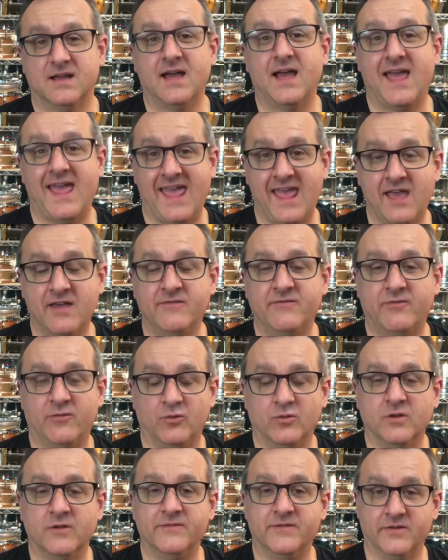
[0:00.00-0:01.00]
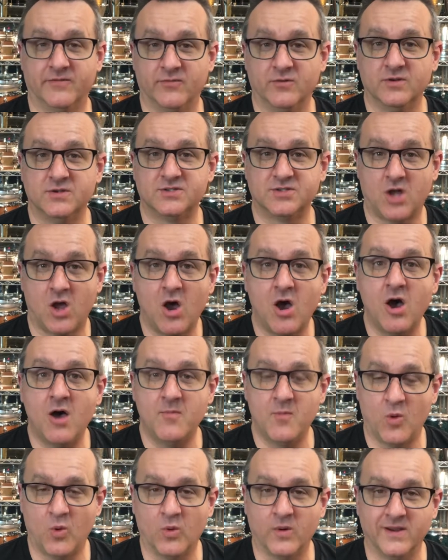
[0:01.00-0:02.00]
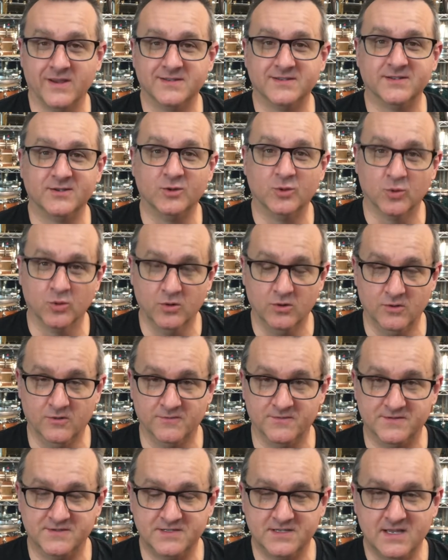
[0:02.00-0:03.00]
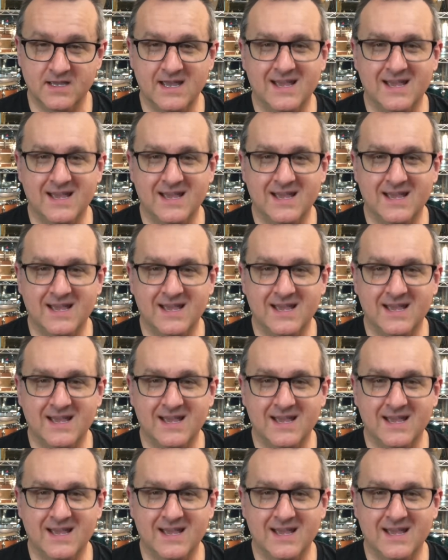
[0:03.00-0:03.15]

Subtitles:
a handful of different tom-oriented grooves,